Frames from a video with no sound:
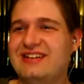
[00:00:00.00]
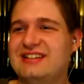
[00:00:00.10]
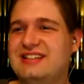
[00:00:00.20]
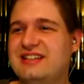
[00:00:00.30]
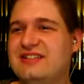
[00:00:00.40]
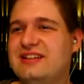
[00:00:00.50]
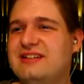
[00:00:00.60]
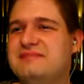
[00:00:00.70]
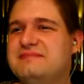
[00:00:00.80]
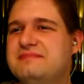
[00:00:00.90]
We're going to see,
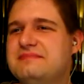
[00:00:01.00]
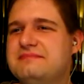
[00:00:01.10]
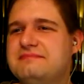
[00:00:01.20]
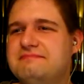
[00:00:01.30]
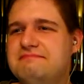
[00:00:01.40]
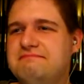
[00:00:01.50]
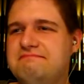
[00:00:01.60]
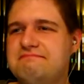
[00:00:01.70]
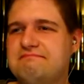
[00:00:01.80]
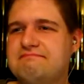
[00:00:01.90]
really.
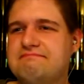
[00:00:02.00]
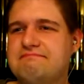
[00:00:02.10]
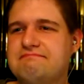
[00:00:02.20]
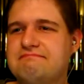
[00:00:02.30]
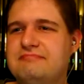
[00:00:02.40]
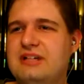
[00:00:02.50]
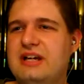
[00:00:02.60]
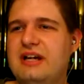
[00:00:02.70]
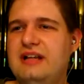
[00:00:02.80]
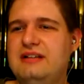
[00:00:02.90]
Hmm,
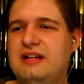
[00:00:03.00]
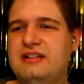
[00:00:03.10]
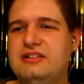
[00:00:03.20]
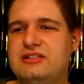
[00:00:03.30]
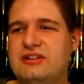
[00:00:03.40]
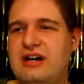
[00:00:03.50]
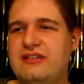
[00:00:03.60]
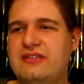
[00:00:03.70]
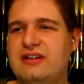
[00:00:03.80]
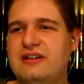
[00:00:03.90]
okay, nice
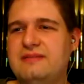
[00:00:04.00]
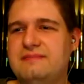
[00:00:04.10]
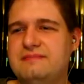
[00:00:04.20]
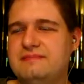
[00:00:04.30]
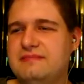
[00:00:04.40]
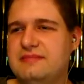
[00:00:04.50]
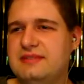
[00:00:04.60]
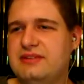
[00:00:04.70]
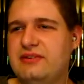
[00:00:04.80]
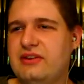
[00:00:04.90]
drive there.
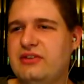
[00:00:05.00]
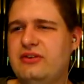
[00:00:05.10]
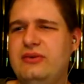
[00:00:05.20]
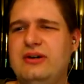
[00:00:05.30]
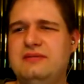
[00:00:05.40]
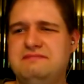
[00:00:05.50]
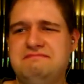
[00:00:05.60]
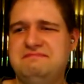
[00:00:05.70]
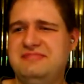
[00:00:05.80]
With a 3 one